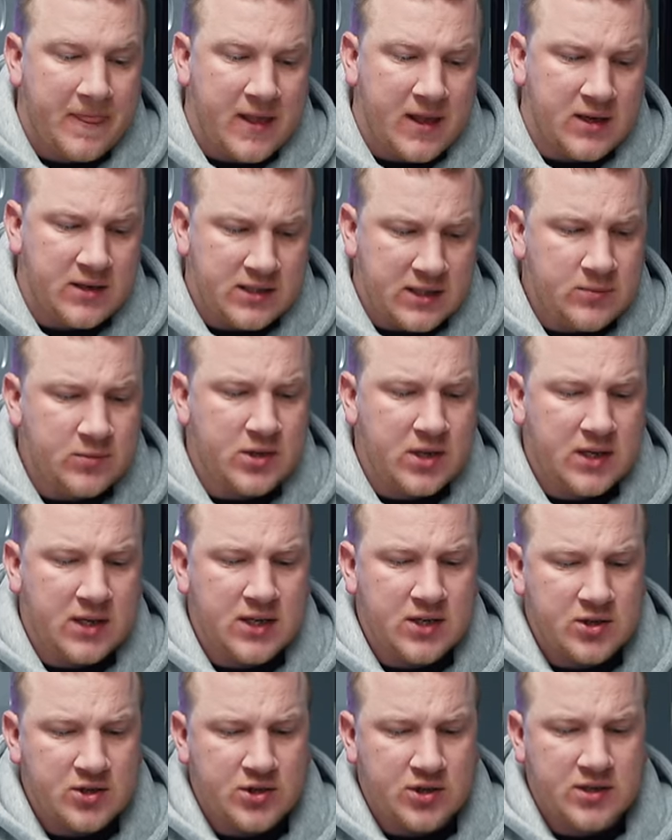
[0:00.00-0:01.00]
And it seems like
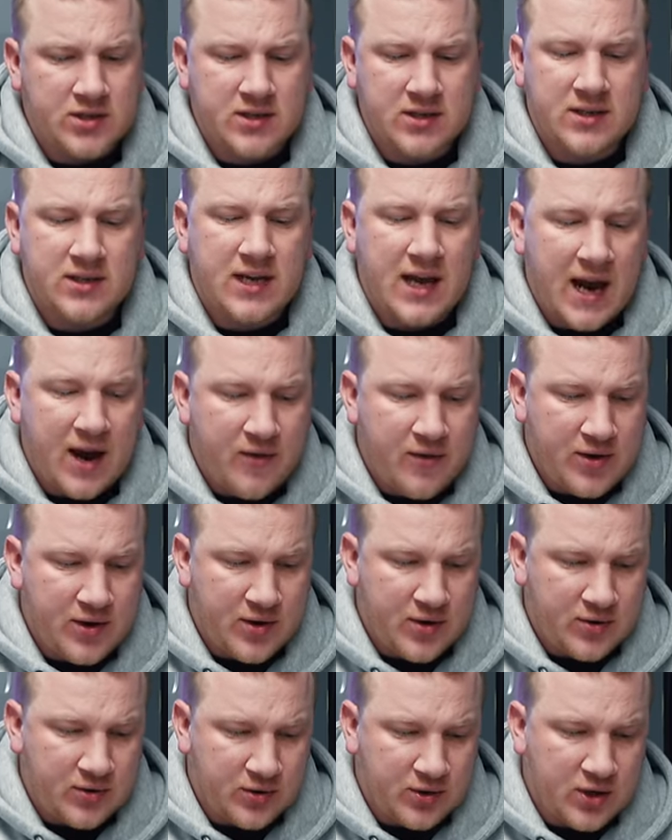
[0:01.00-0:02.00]
it's just carried
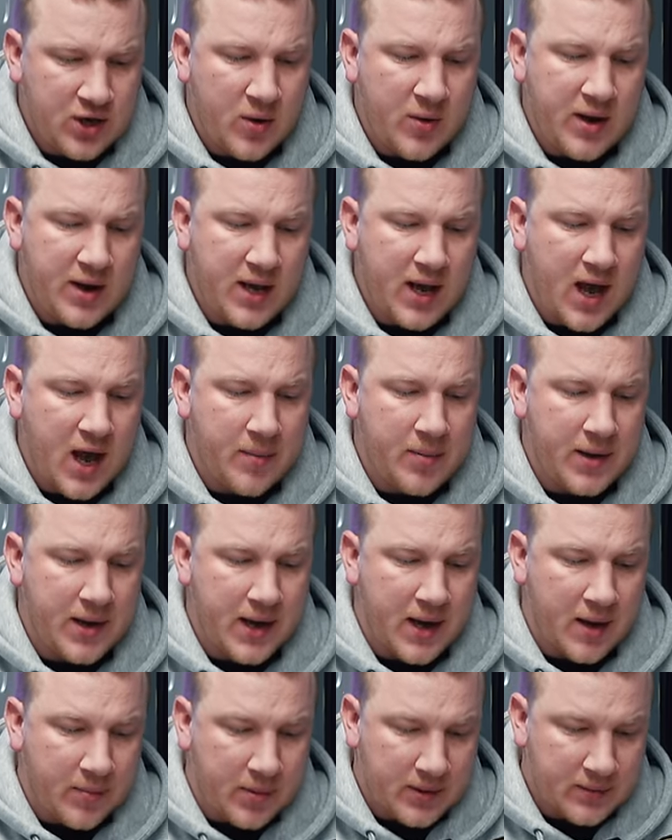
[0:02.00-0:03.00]
on going up and
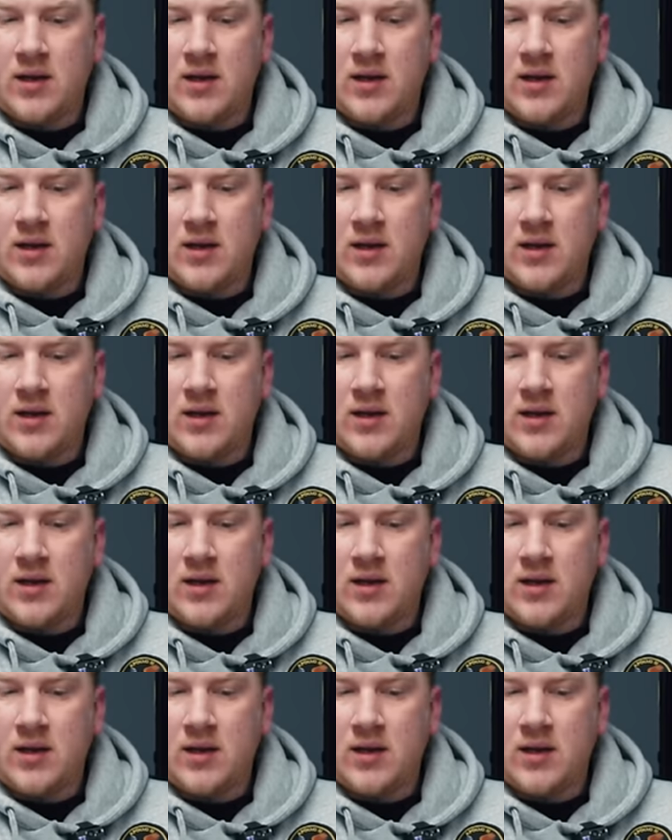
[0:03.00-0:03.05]
up.